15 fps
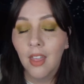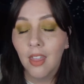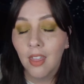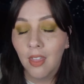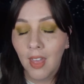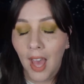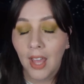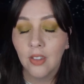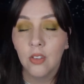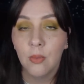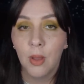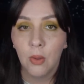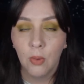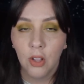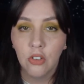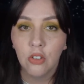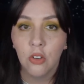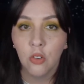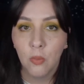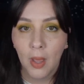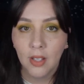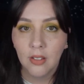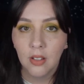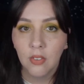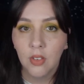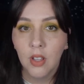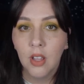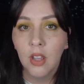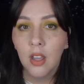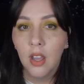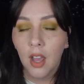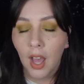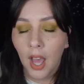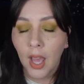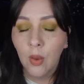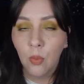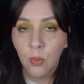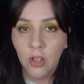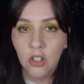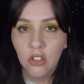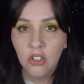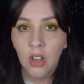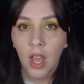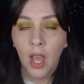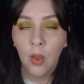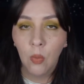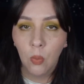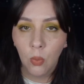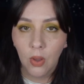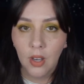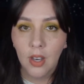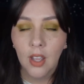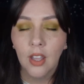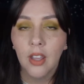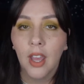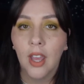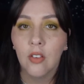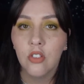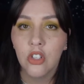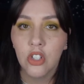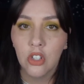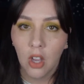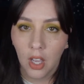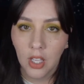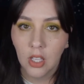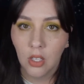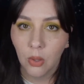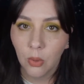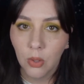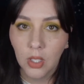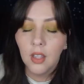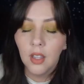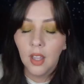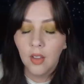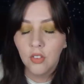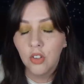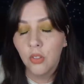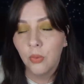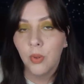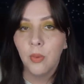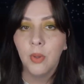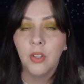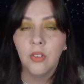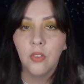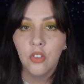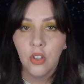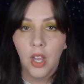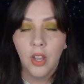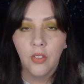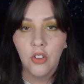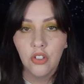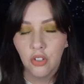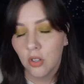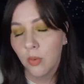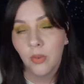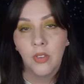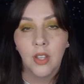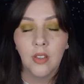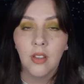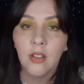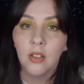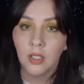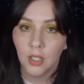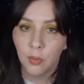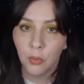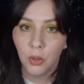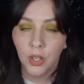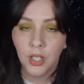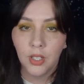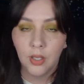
That's my retrospective. I wish I would have shot you. After 3 weeks of trial, the jury was sent to deliberate.